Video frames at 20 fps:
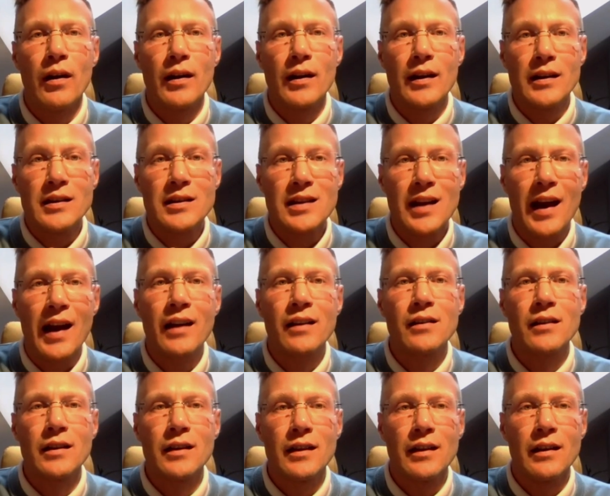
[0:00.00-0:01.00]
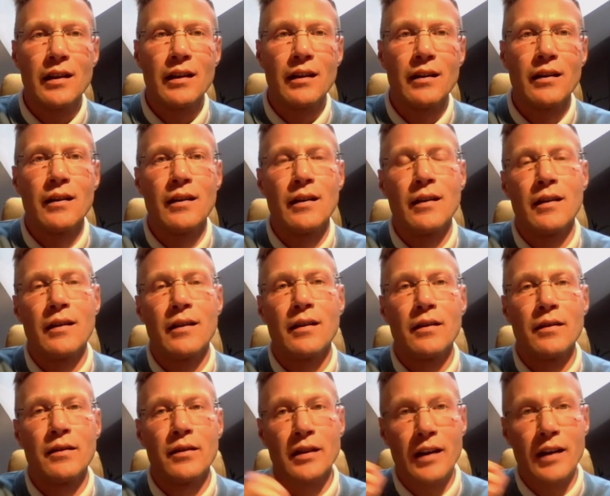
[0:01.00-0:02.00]
exactly
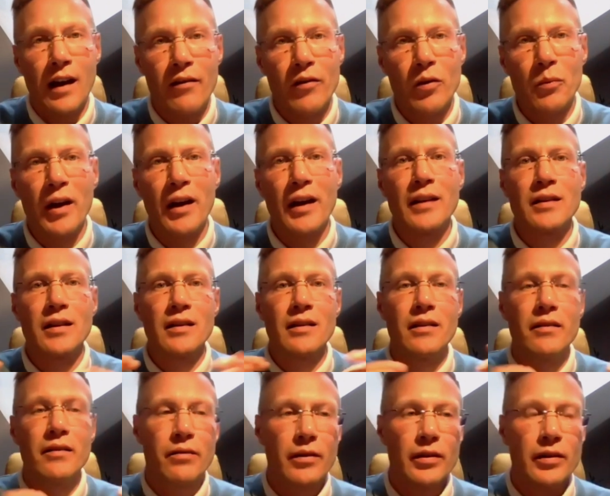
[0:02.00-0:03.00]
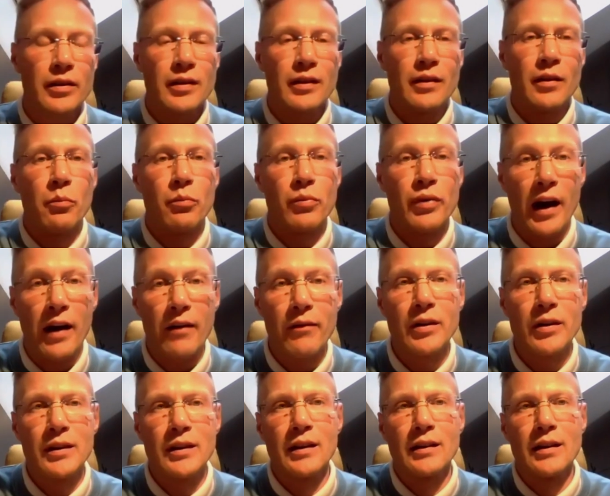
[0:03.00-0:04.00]
the government and different
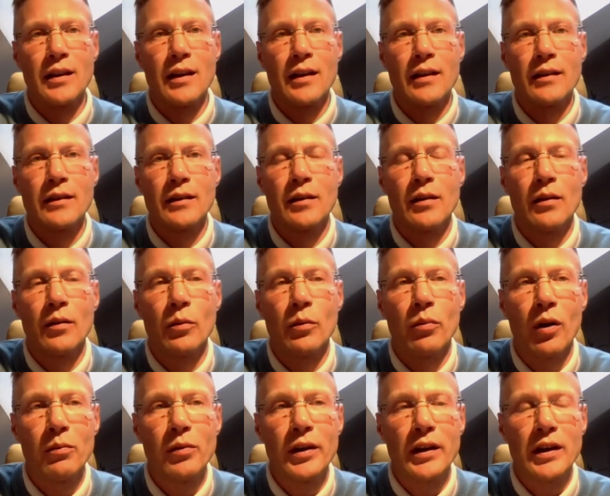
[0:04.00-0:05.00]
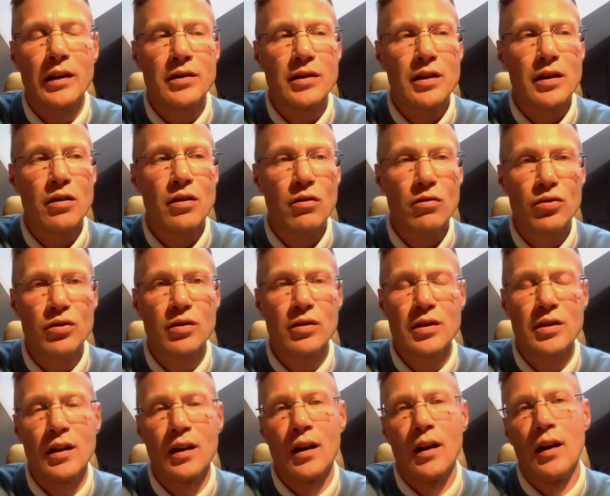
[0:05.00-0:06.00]
private and public
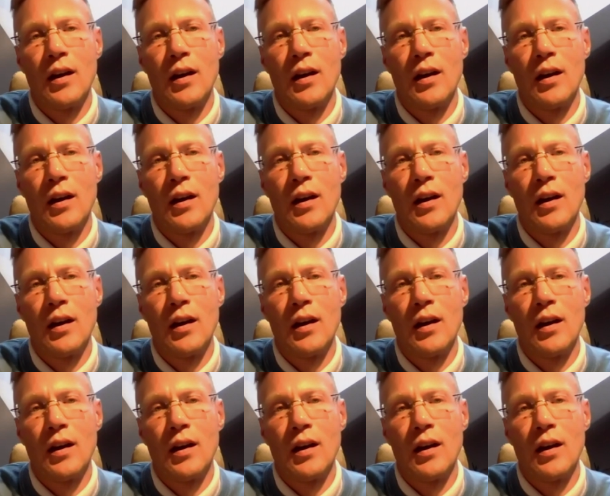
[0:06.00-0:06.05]
institutions